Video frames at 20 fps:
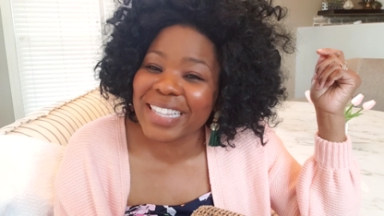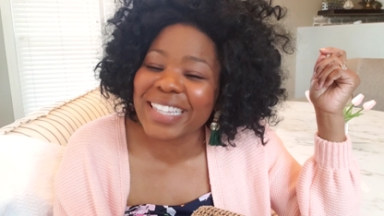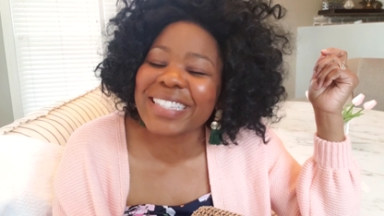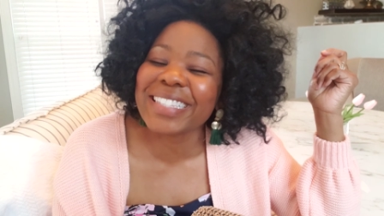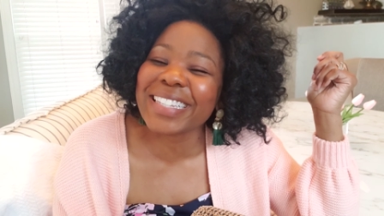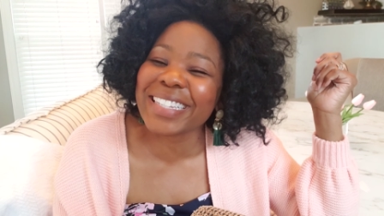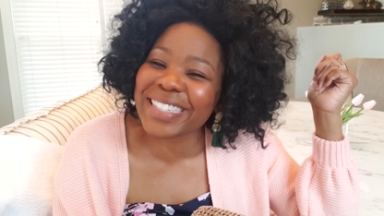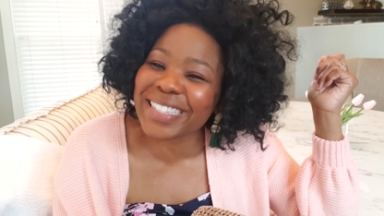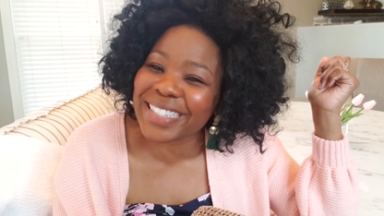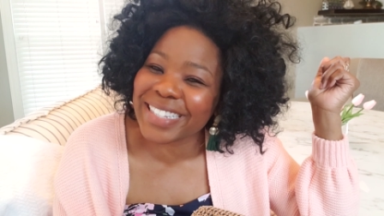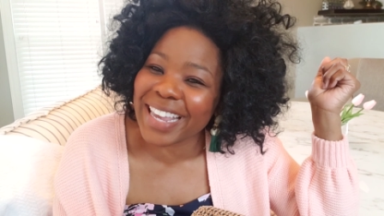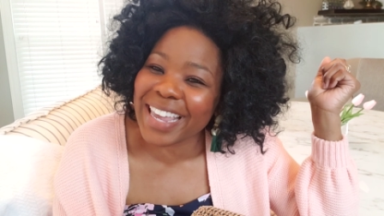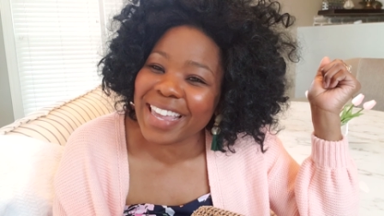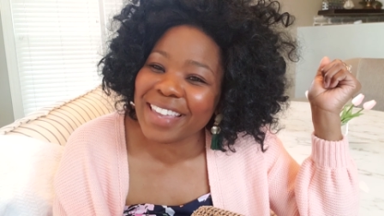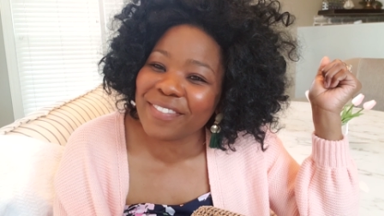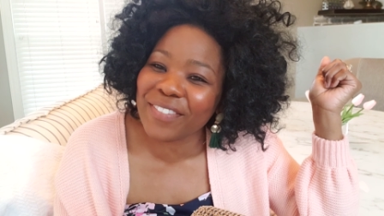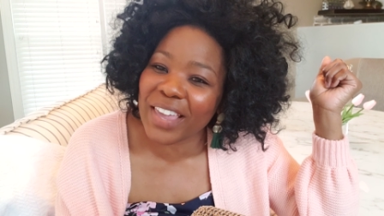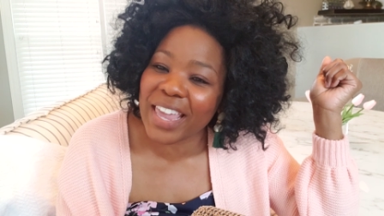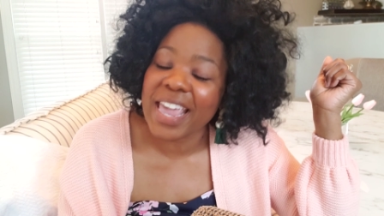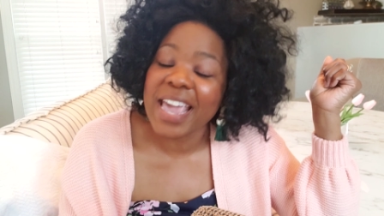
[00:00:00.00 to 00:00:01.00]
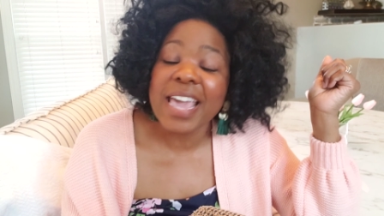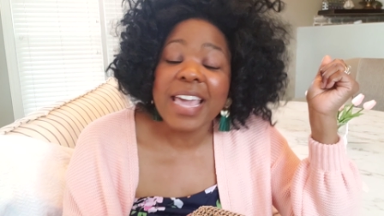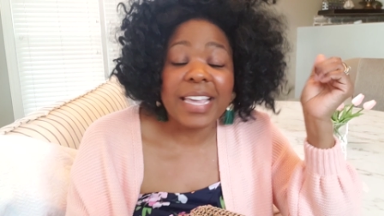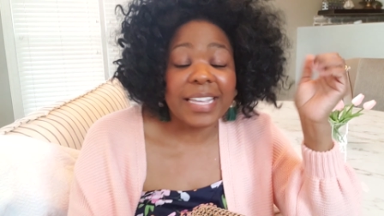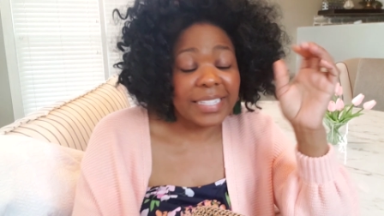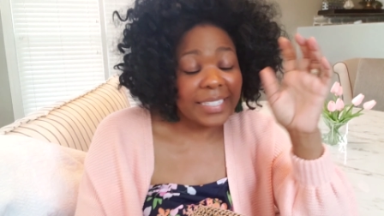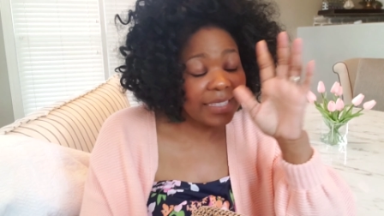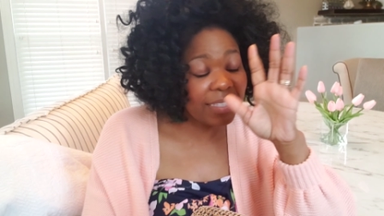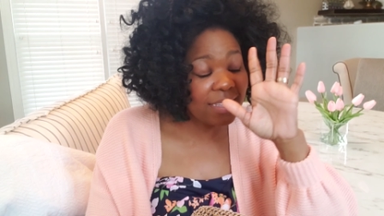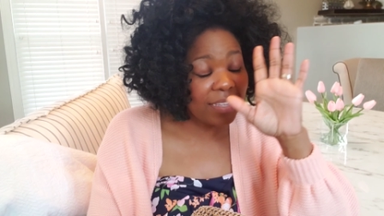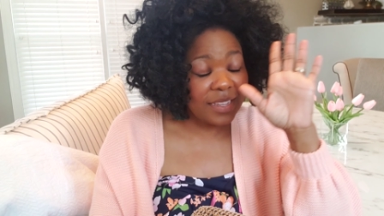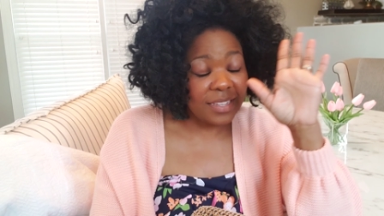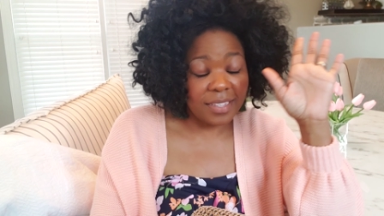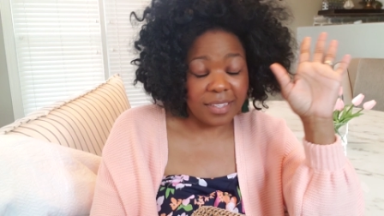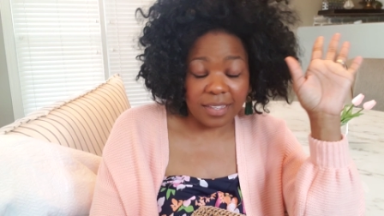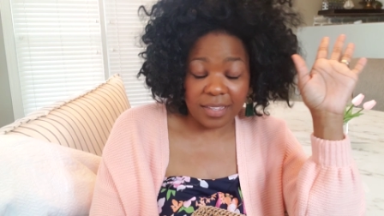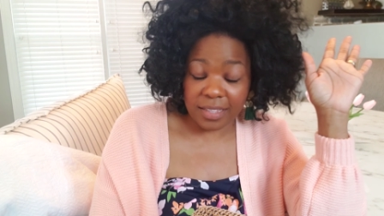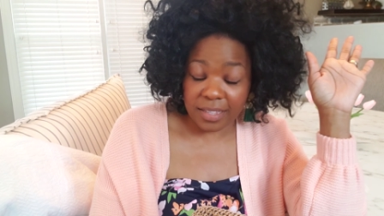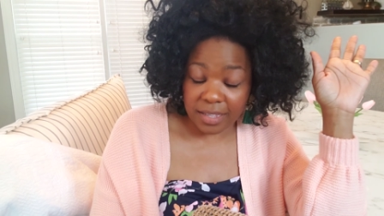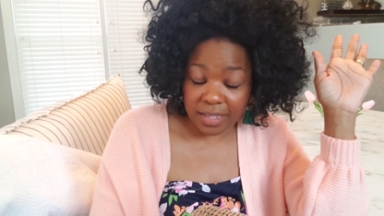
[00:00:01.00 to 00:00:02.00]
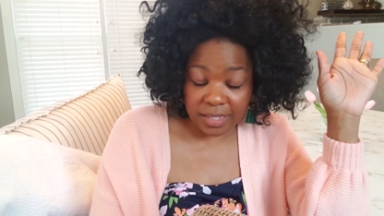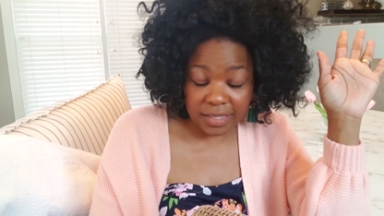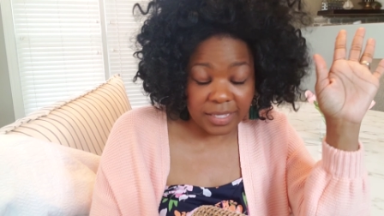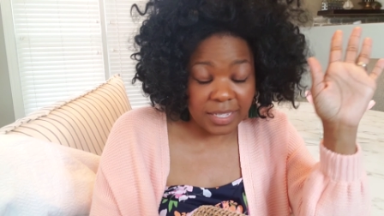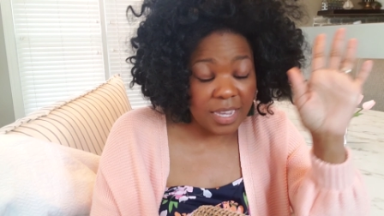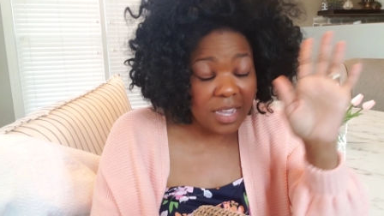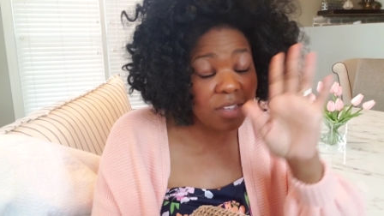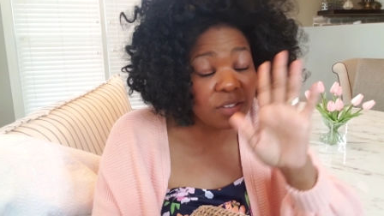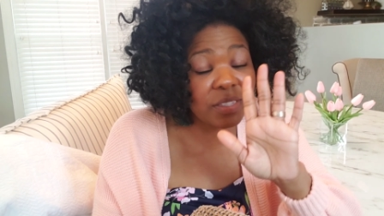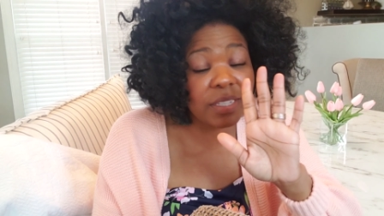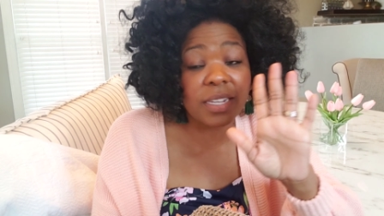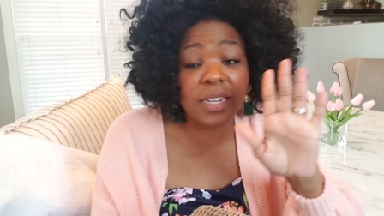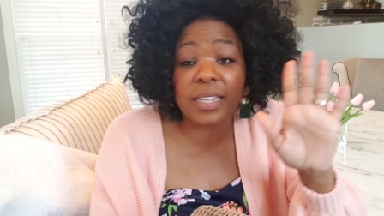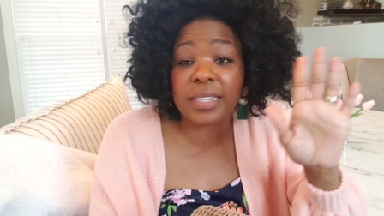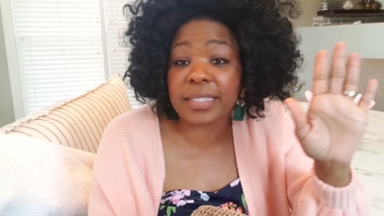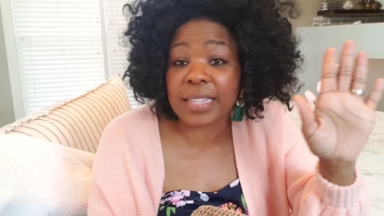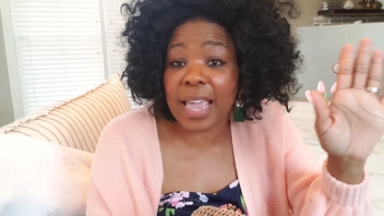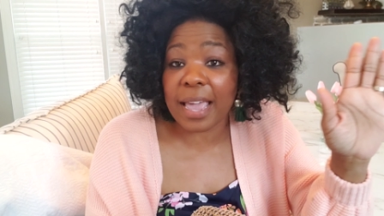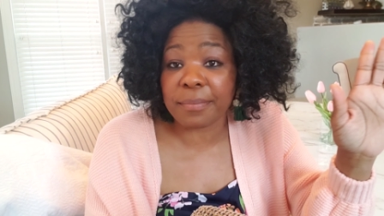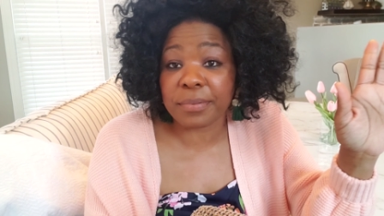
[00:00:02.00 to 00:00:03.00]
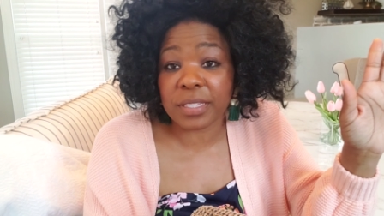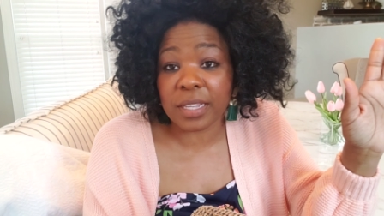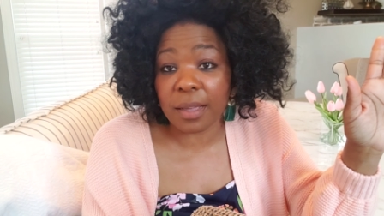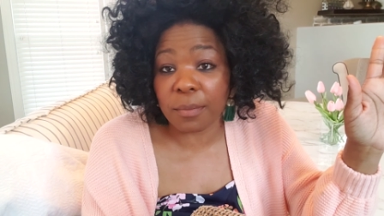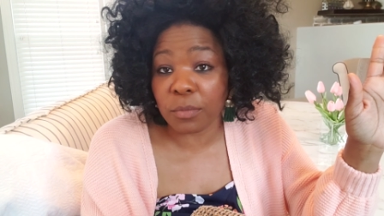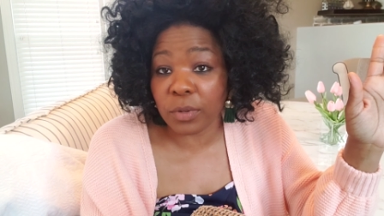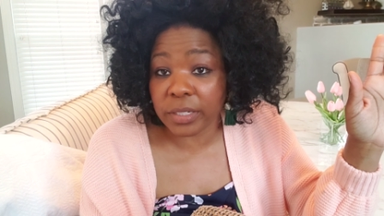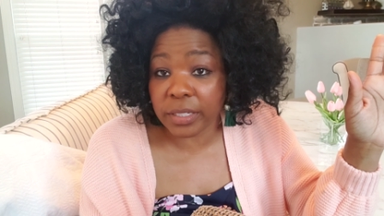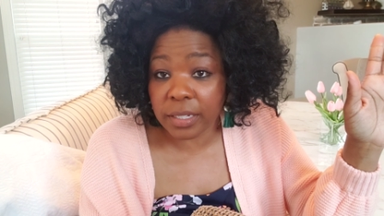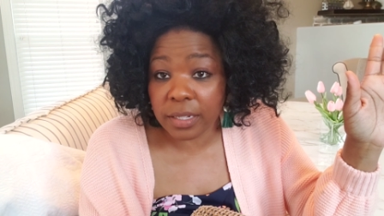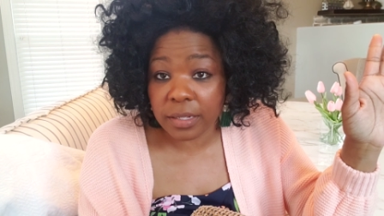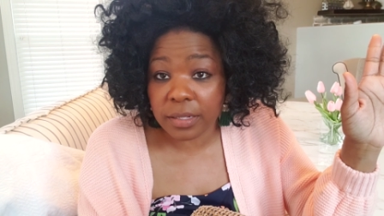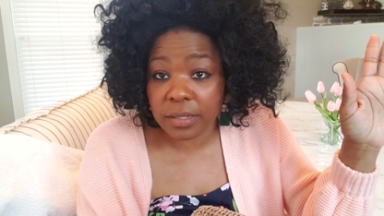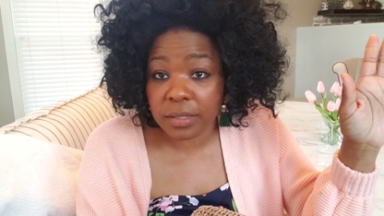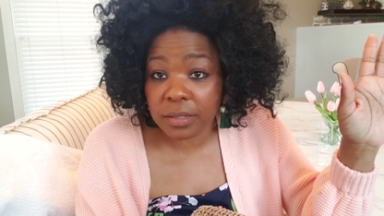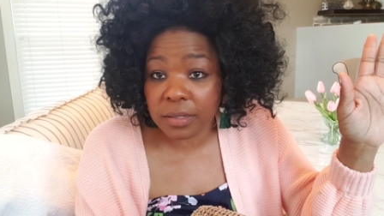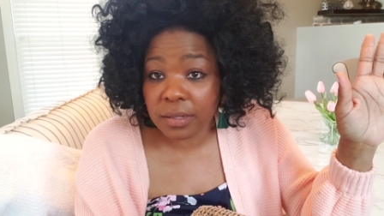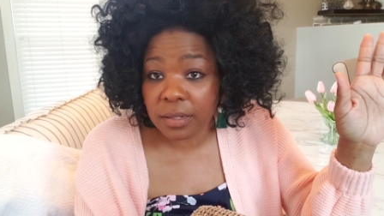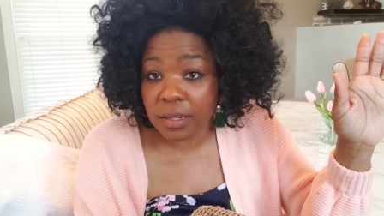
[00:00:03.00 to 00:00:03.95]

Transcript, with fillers: This is T V. T L C done tapped something with this.